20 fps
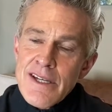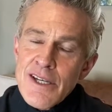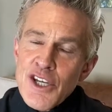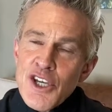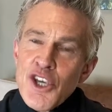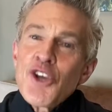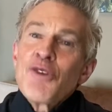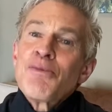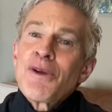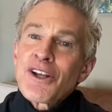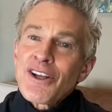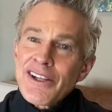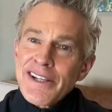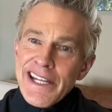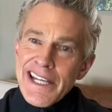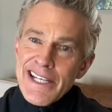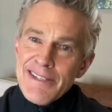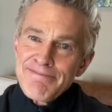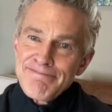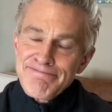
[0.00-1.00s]

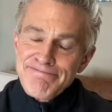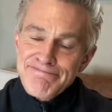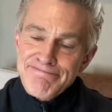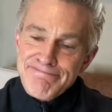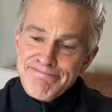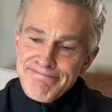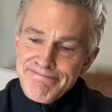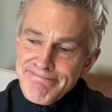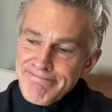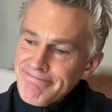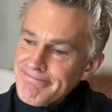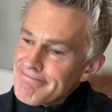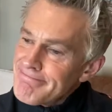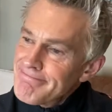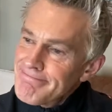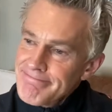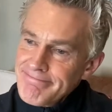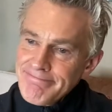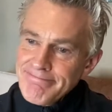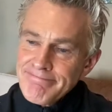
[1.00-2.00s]
Humility.
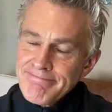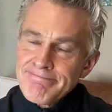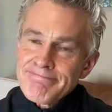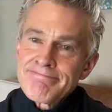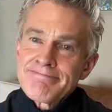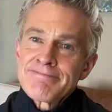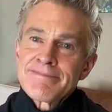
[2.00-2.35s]
Mm.